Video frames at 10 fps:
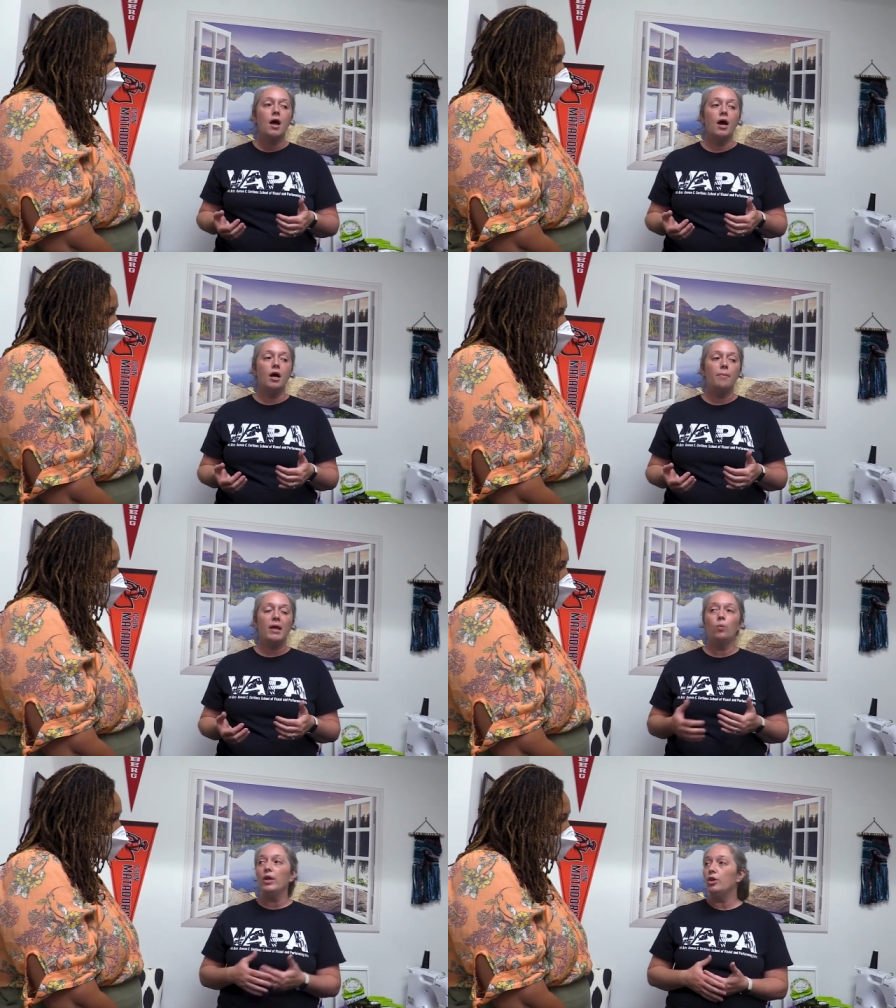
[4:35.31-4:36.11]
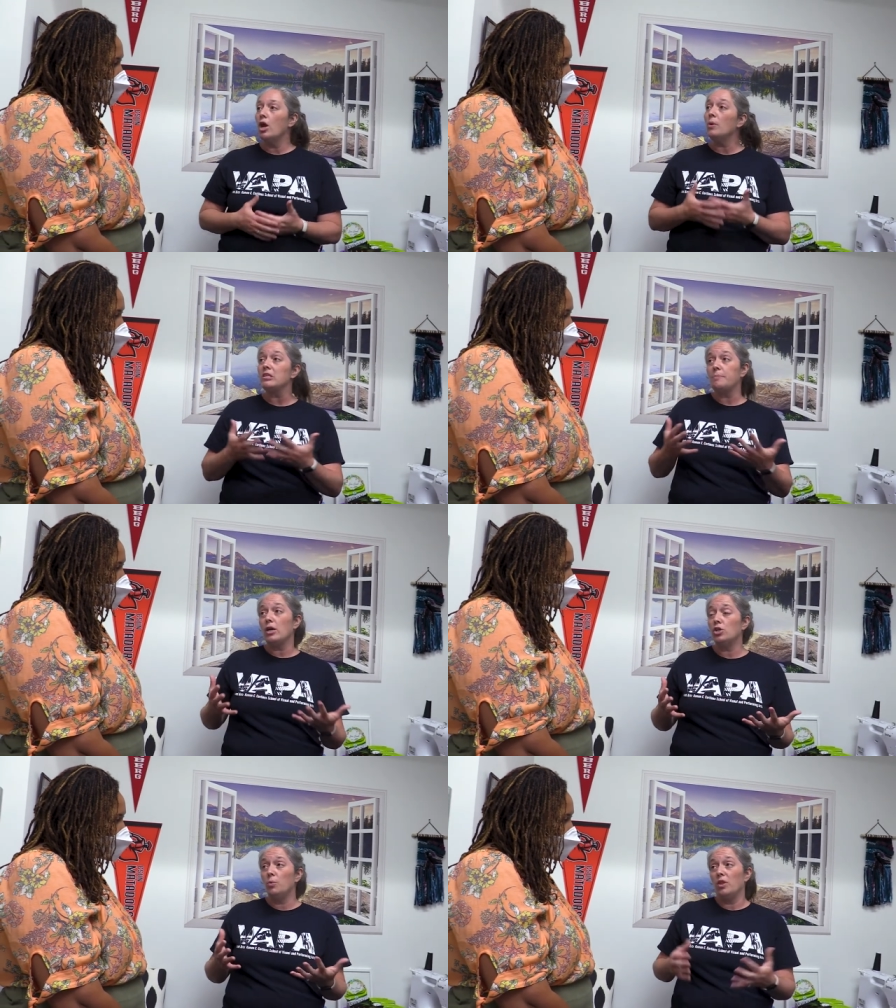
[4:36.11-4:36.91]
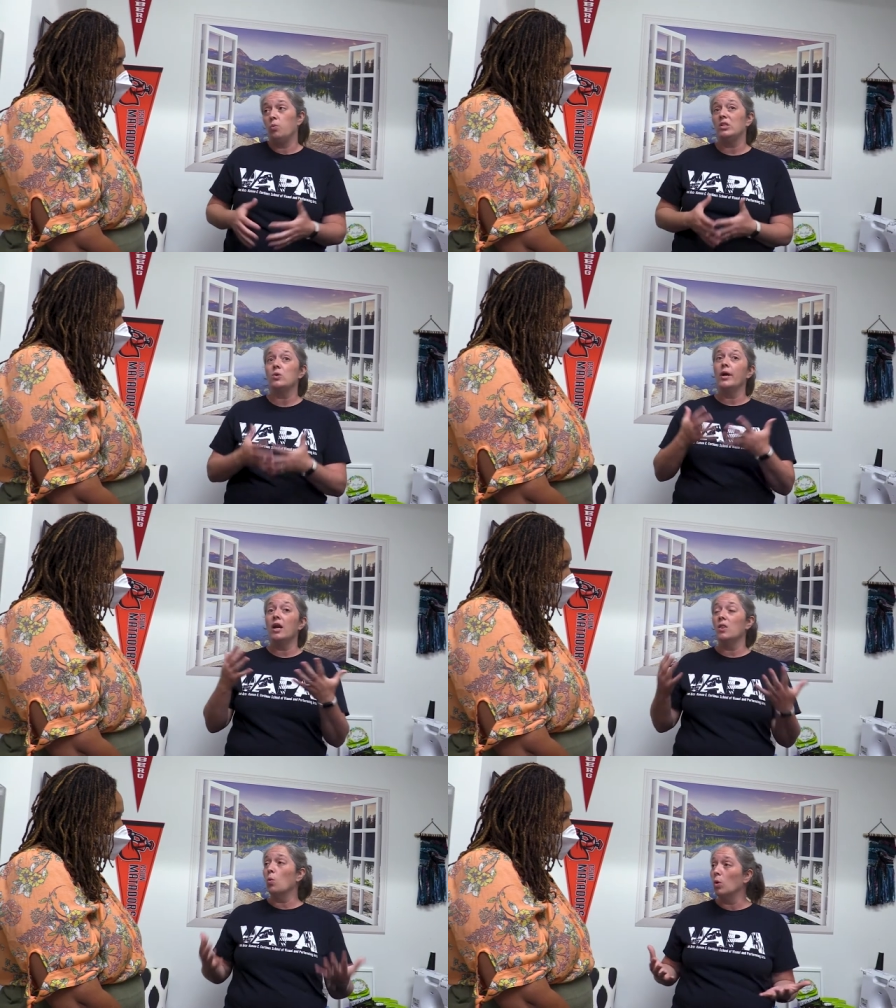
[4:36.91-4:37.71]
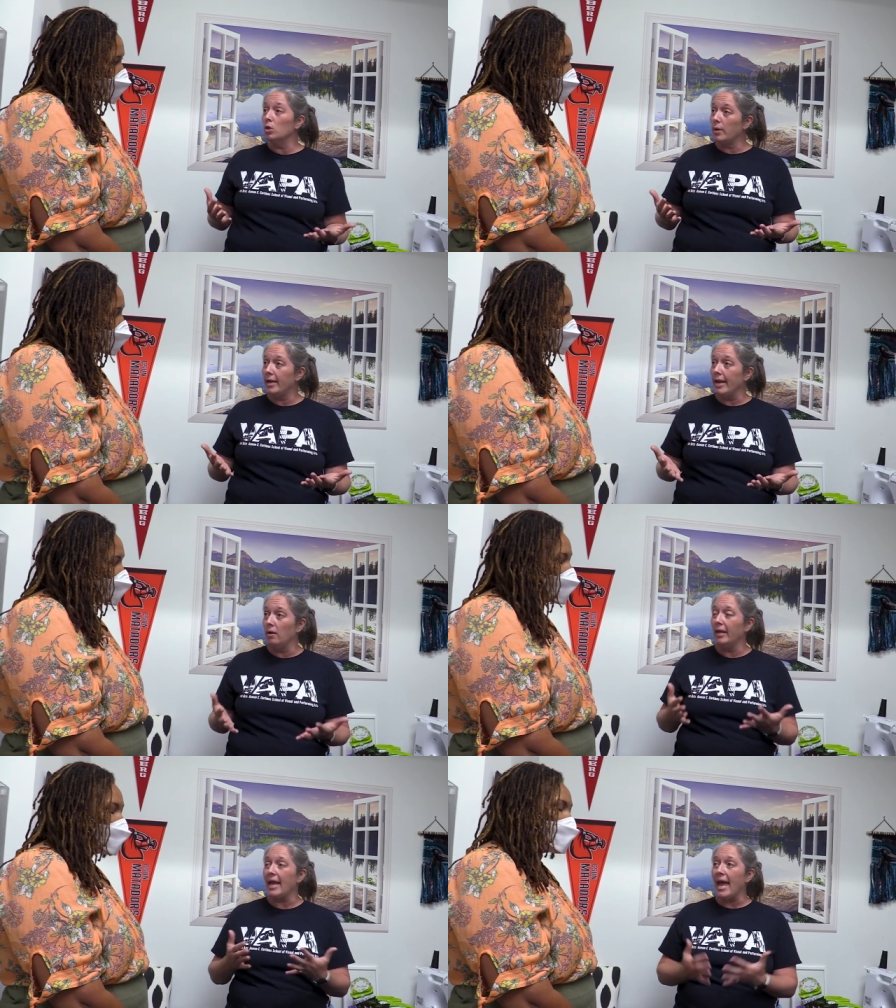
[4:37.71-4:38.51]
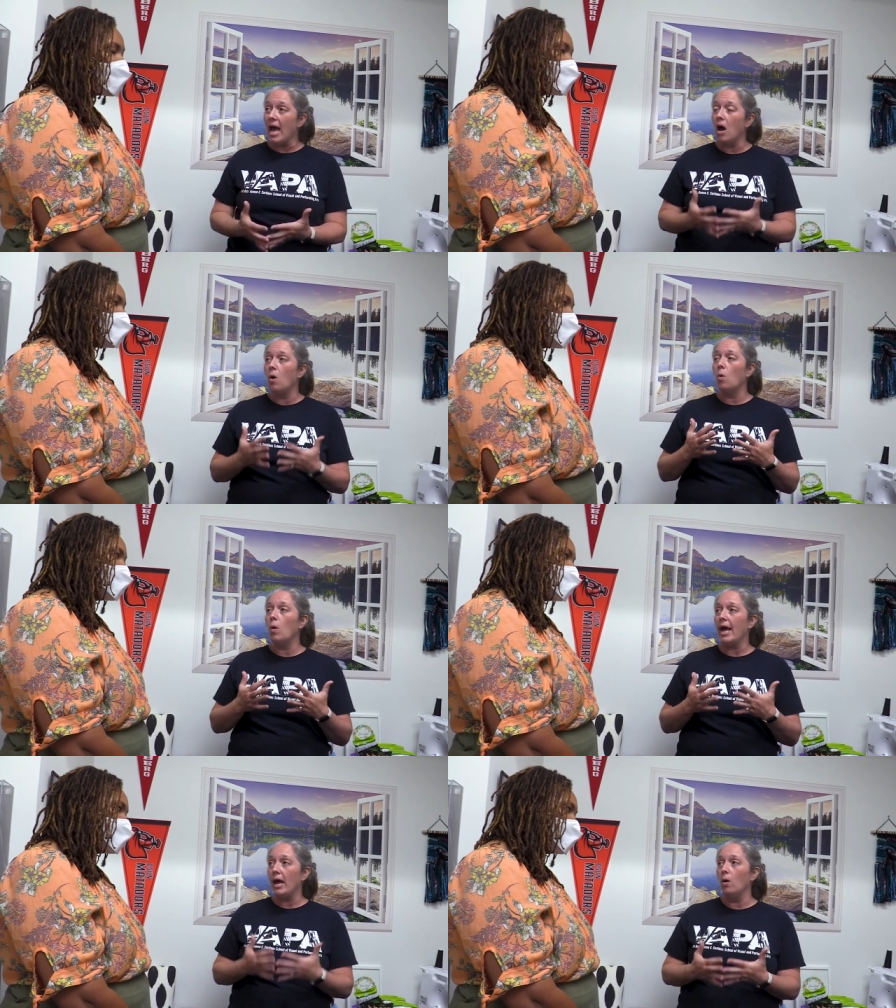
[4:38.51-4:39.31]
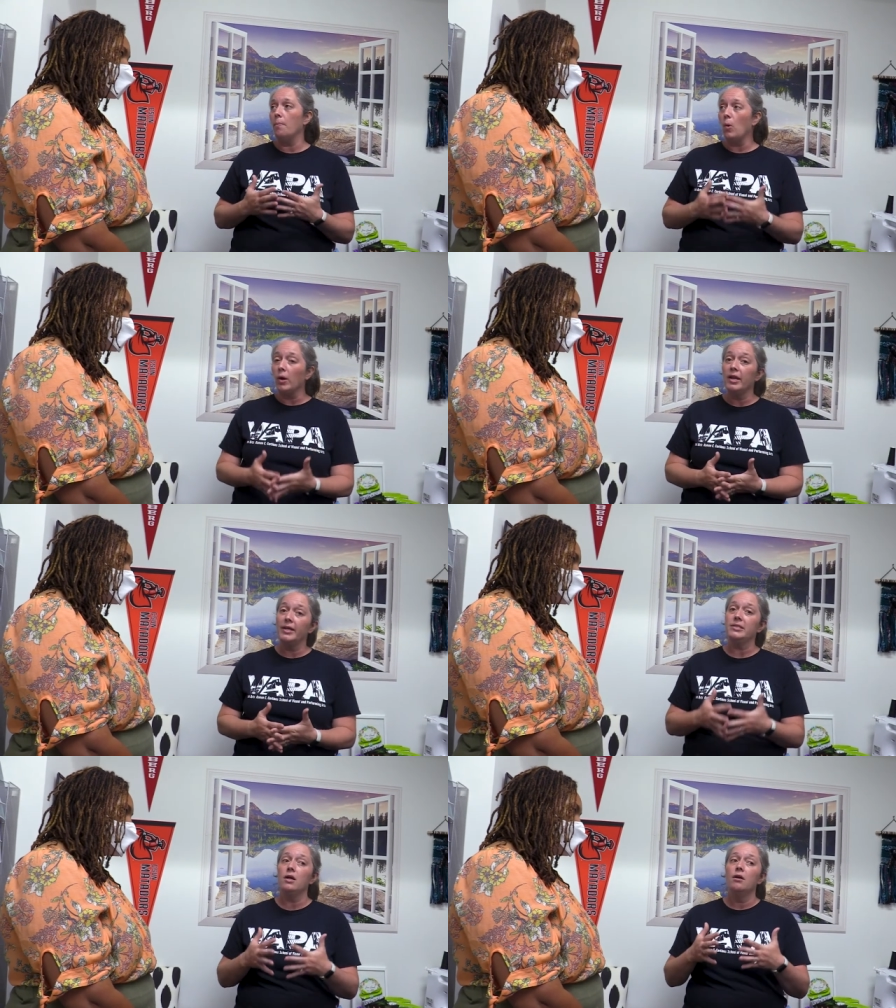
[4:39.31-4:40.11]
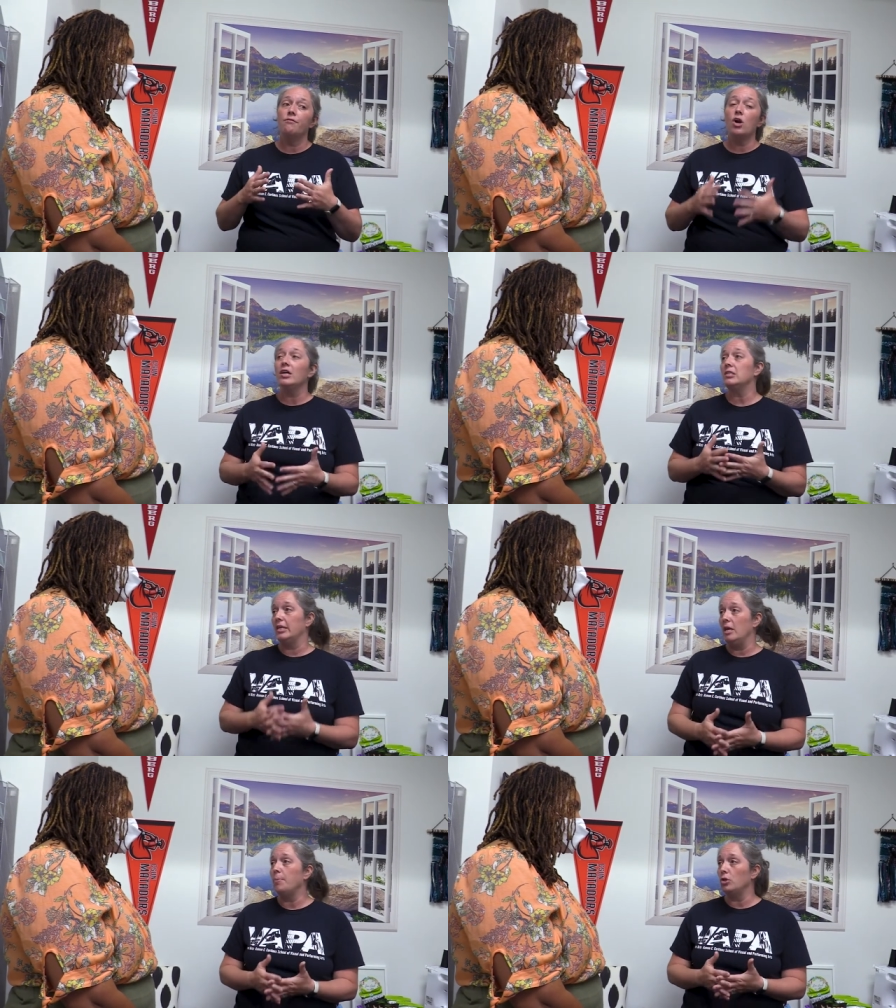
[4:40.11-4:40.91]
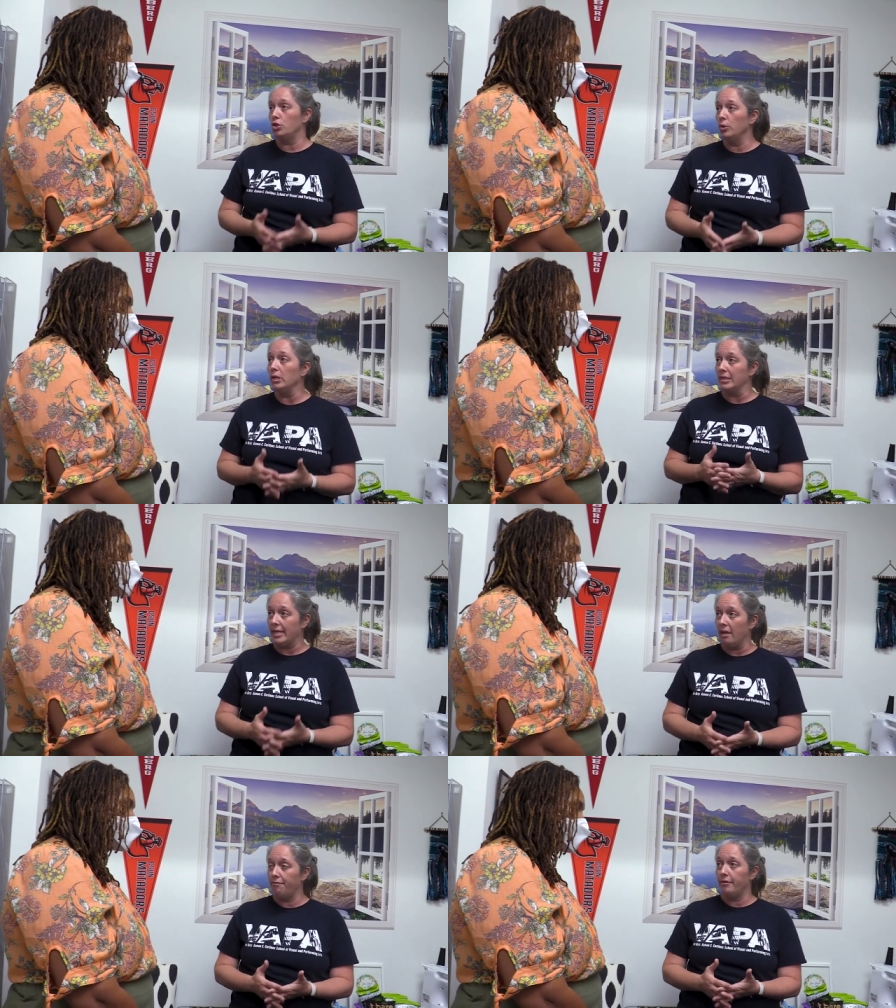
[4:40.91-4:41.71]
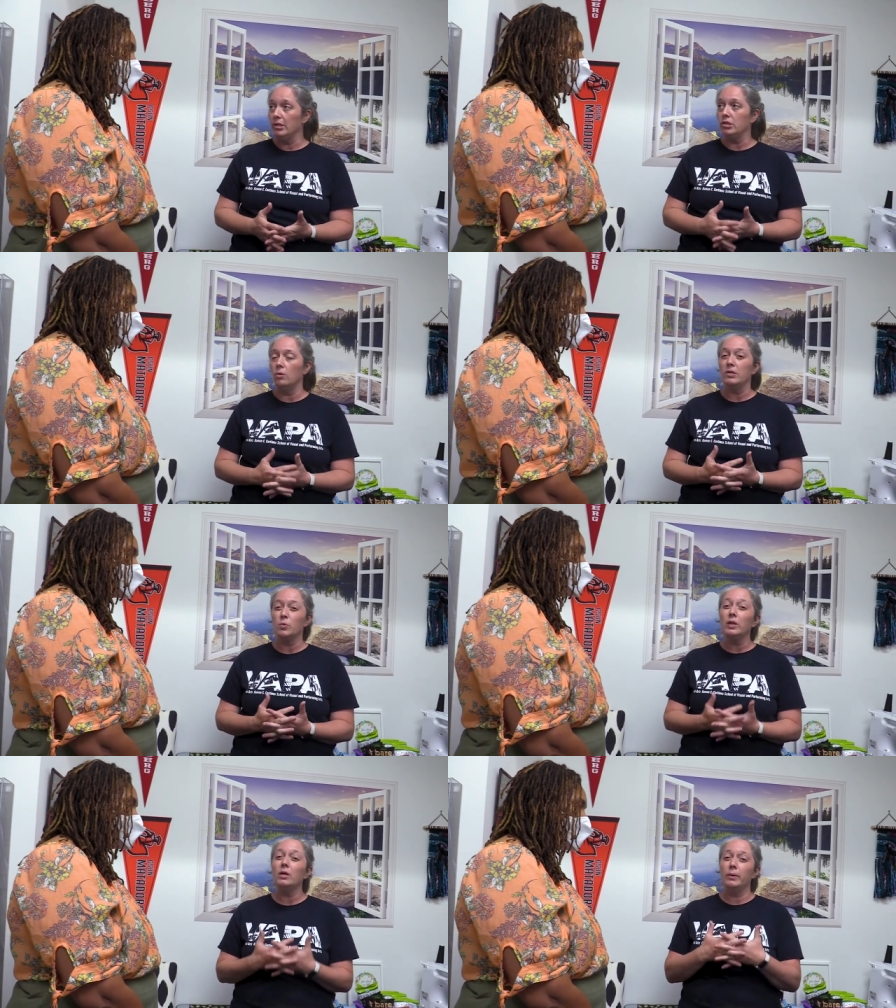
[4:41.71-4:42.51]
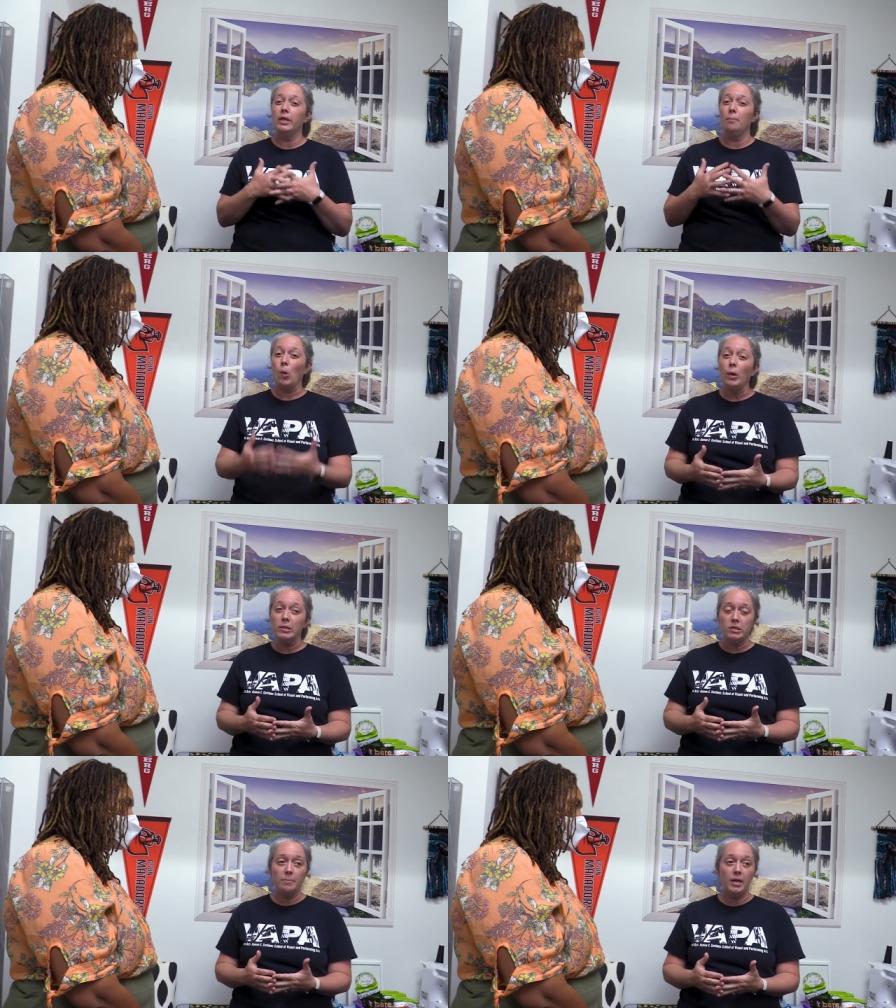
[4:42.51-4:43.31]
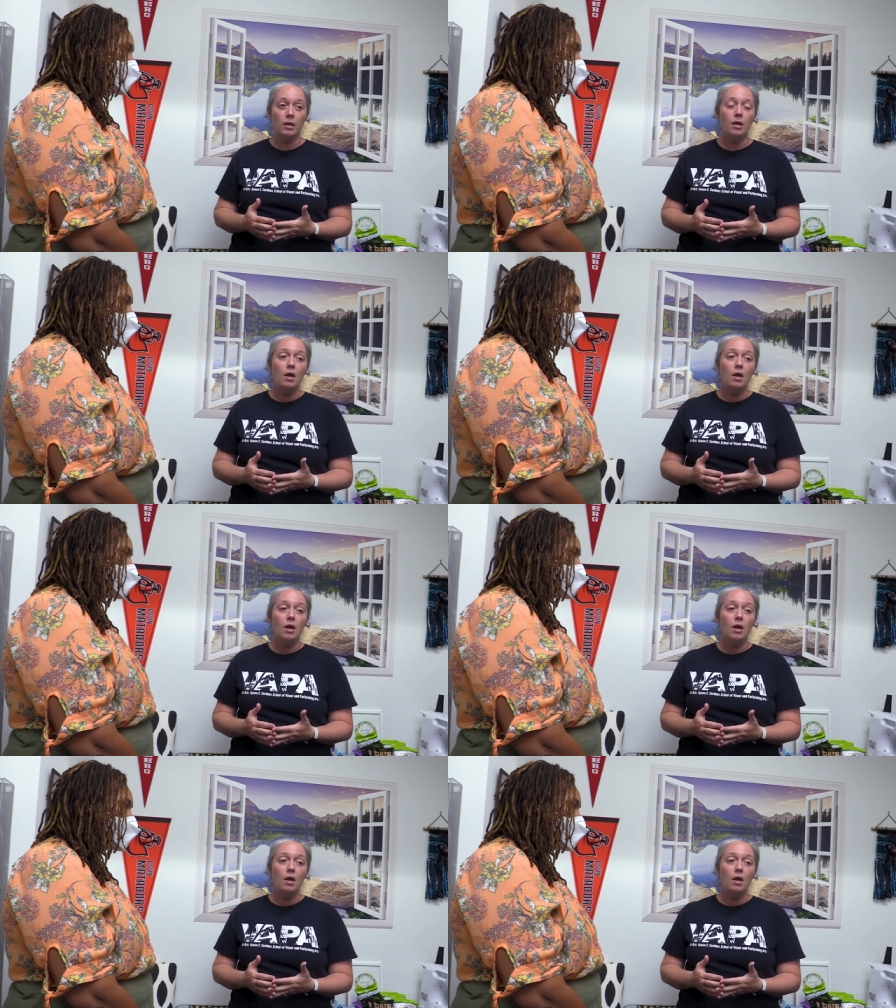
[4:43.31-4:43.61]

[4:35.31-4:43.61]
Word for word: um, and we know especially with what's going on in the world right now and how how important it is for us to keep our students safe and so it's really really important to me